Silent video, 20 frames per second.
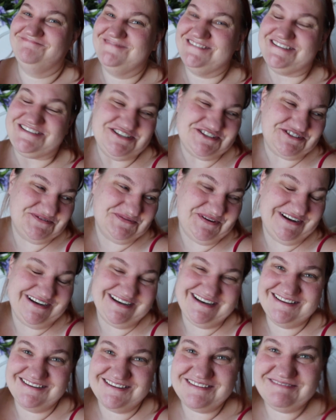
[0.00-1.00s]
it's just what
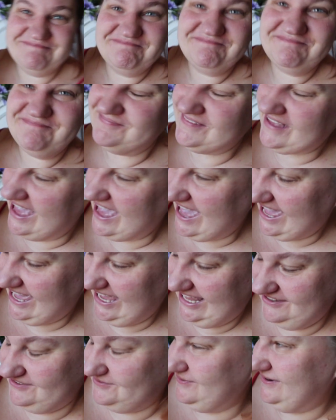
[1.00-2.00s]
it is.
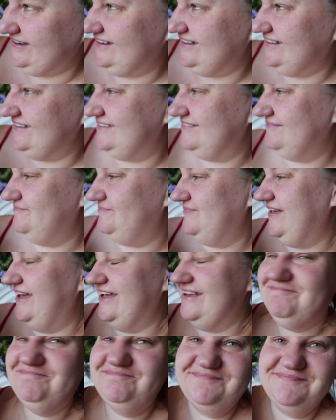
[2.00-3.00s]
It is what it is,
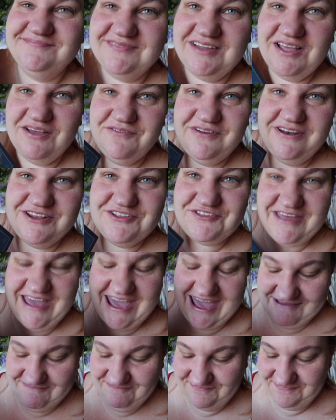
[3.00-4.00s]
but finish
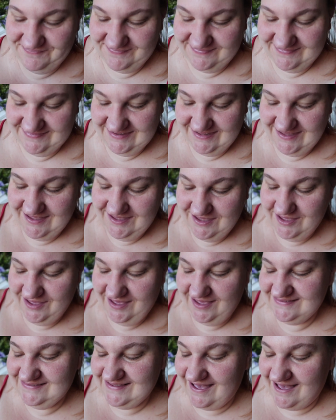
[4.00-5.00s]
that.
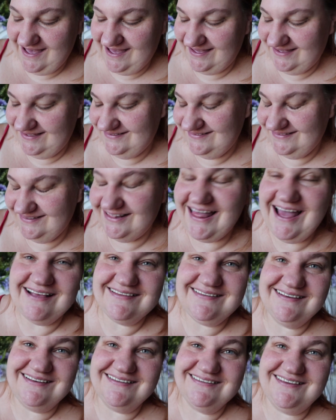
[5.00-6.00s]
Huzzah,
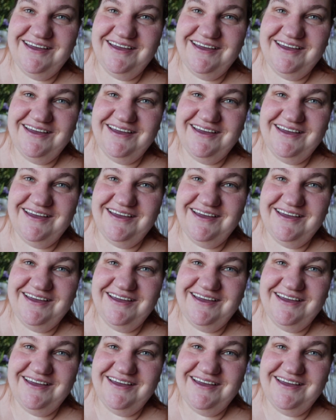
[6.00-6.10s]
classic is